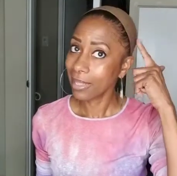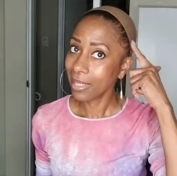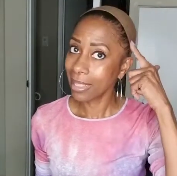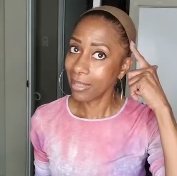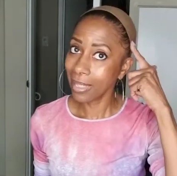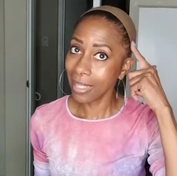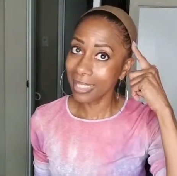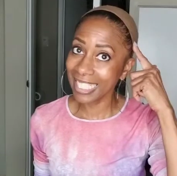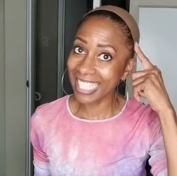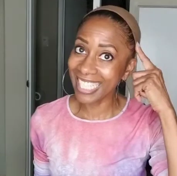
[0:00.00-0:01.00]
you
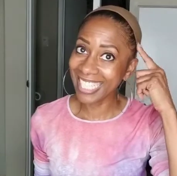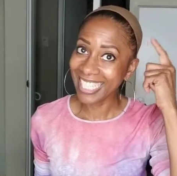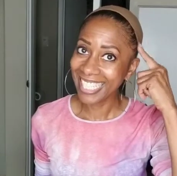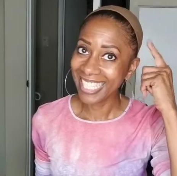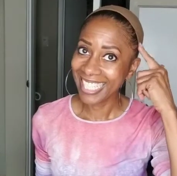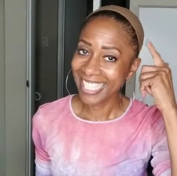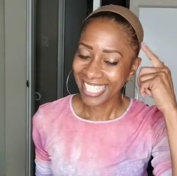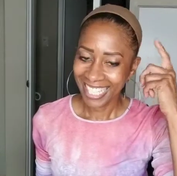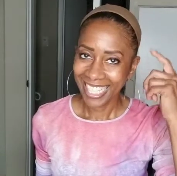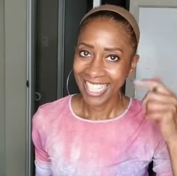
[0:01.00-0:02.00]
guessed it,
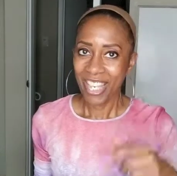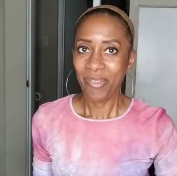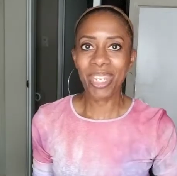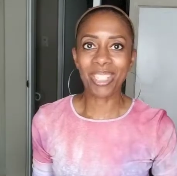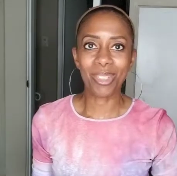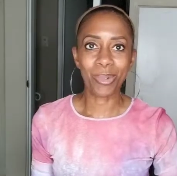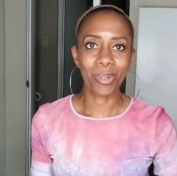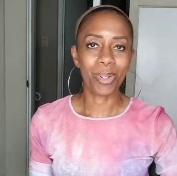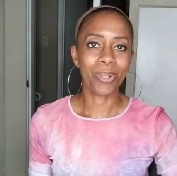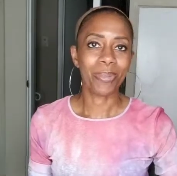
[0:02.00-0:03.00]
wig
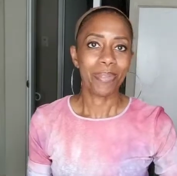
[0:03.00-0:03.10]
tutorial.